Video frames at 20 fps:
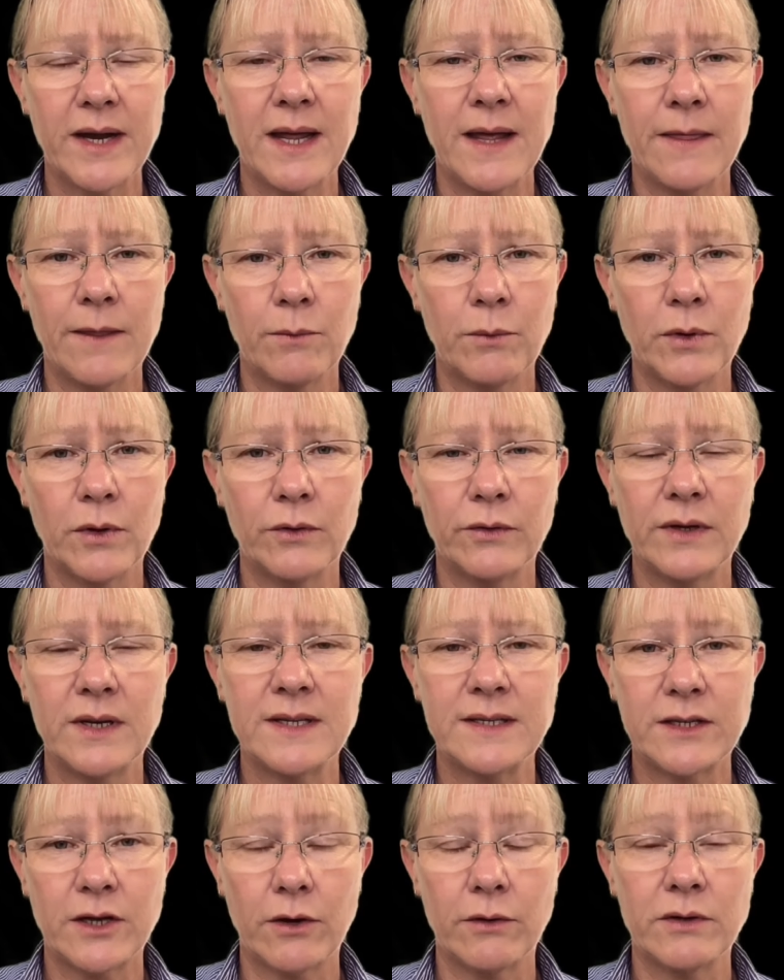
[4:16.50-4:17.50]
in the world is
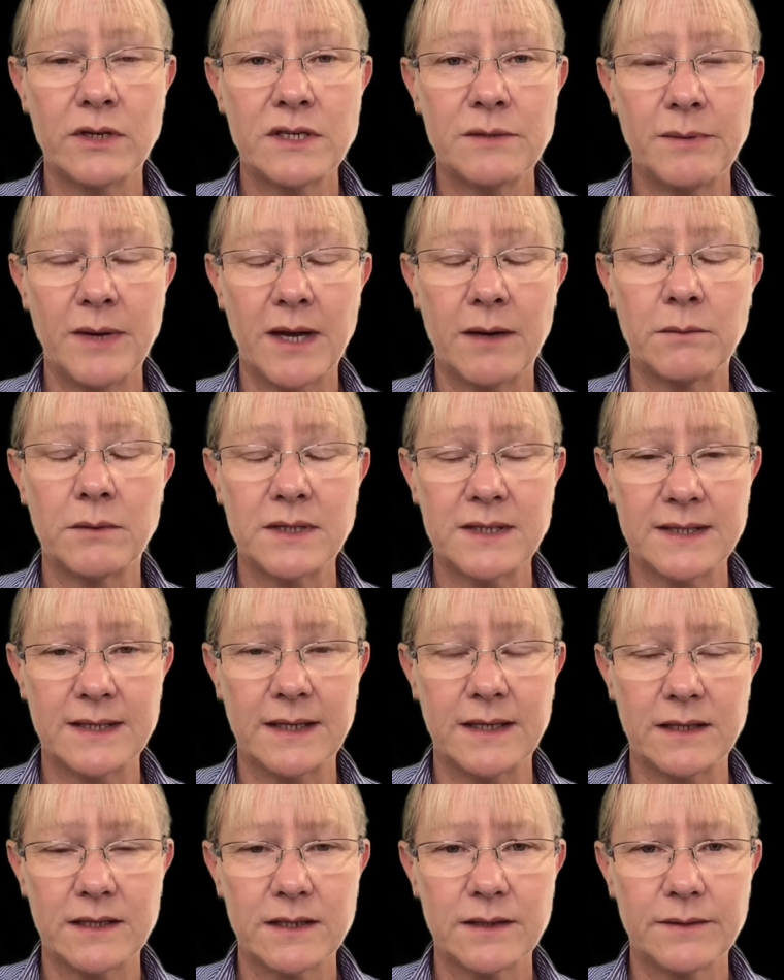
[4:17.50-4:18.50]
going to be able to see it.